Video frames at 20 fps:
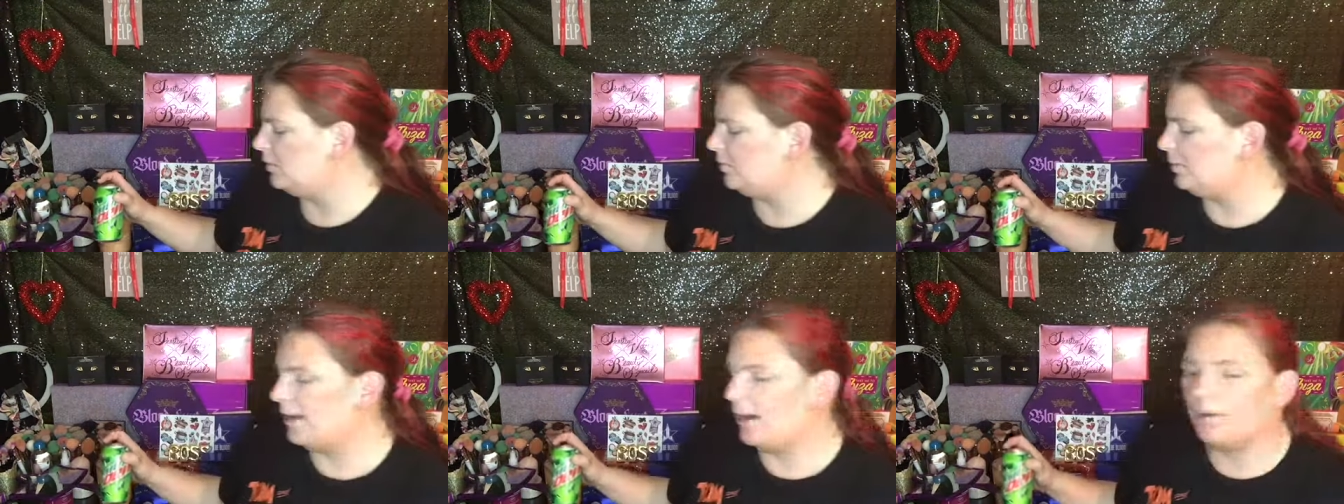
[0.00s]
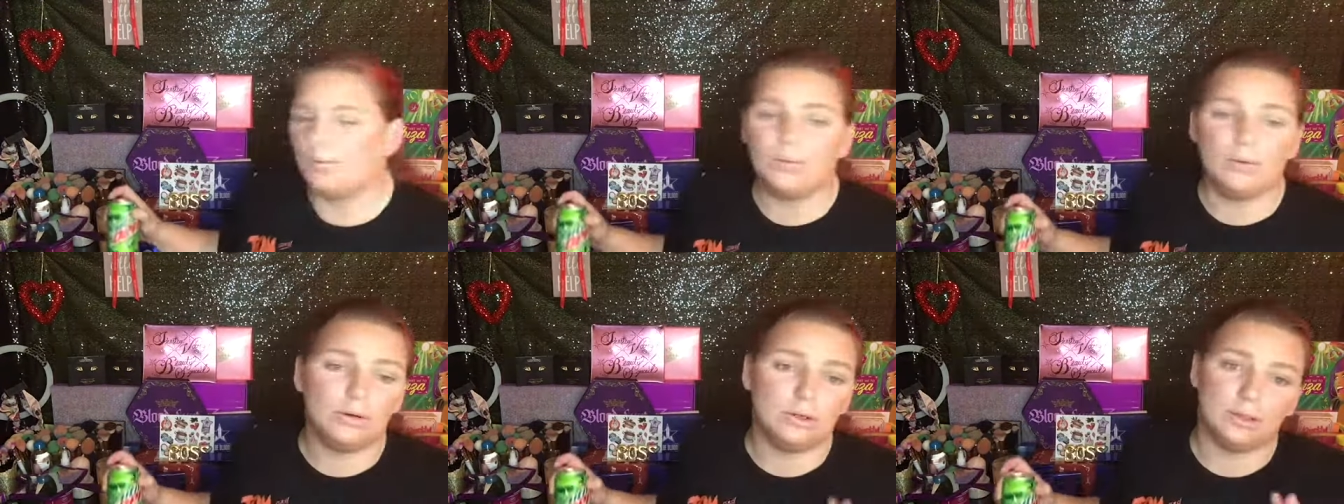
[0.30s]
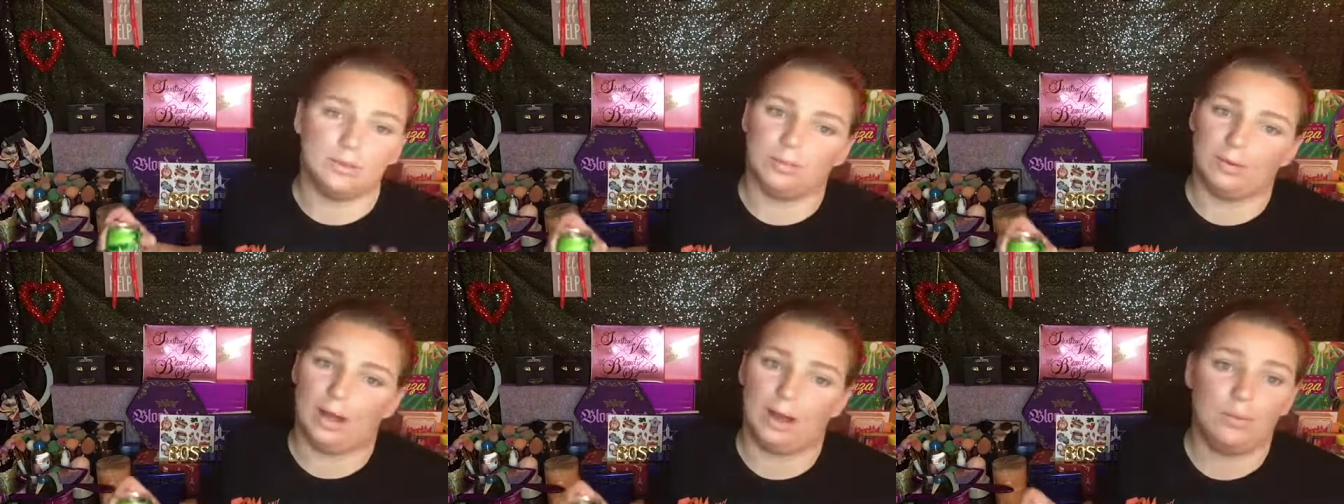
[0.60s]
but I want
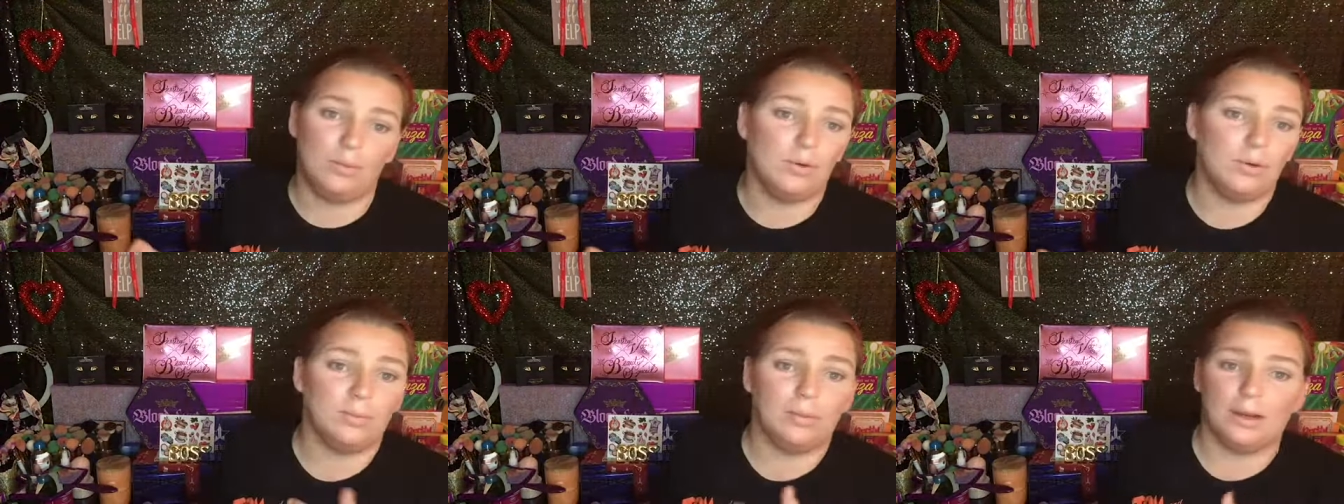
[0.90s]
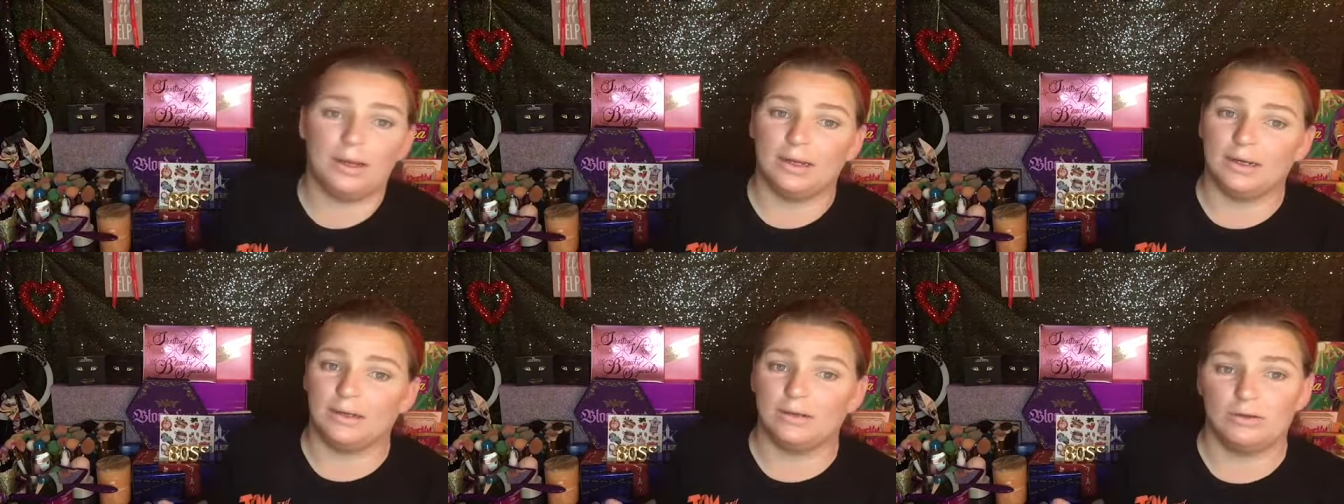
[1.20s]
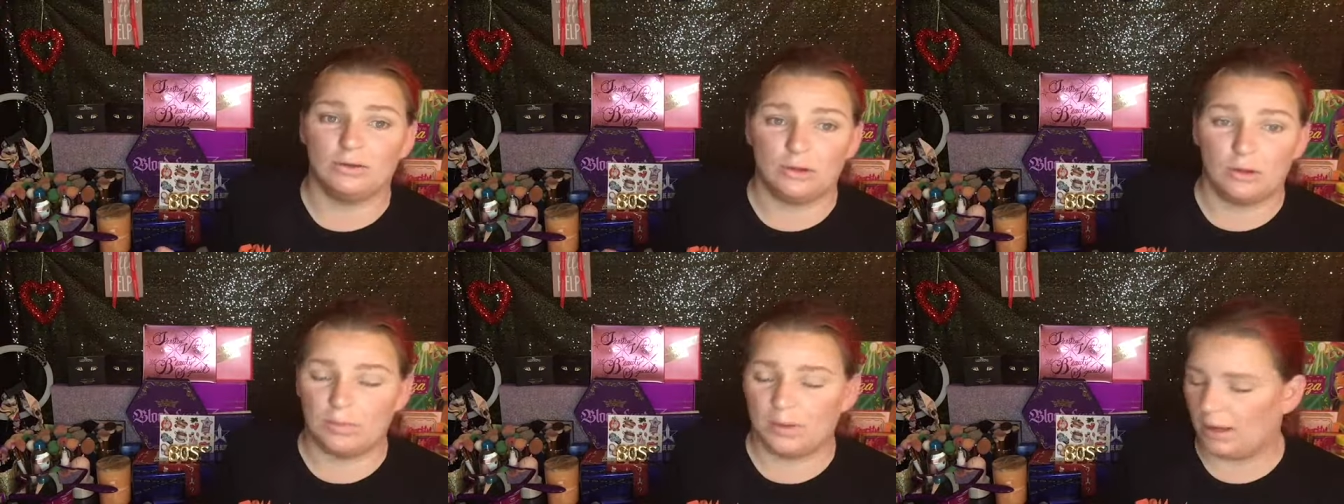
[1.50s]
to I want to play this
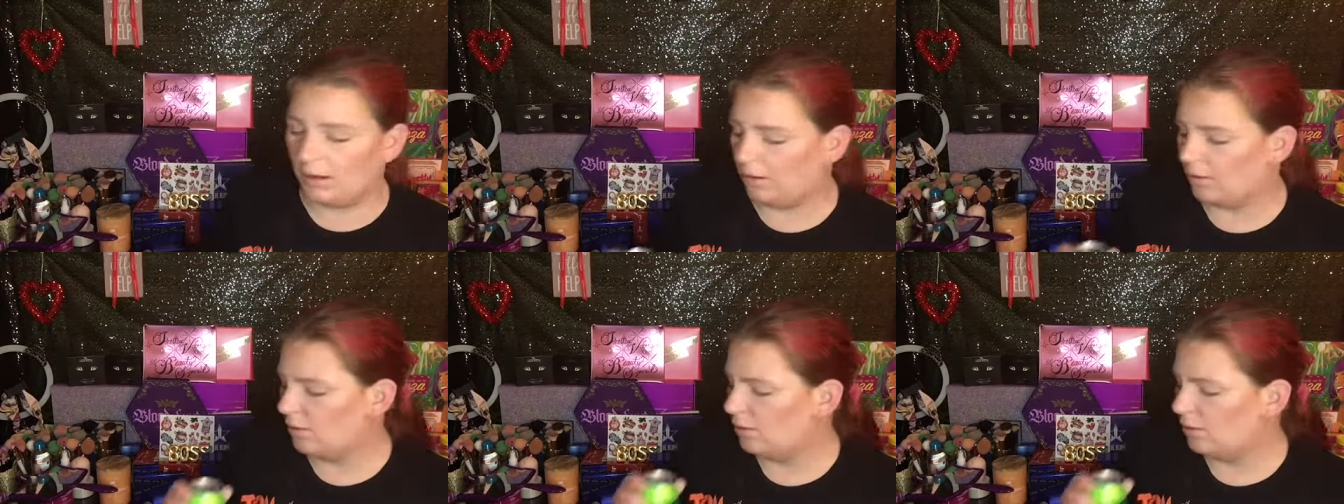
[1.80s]
so bad.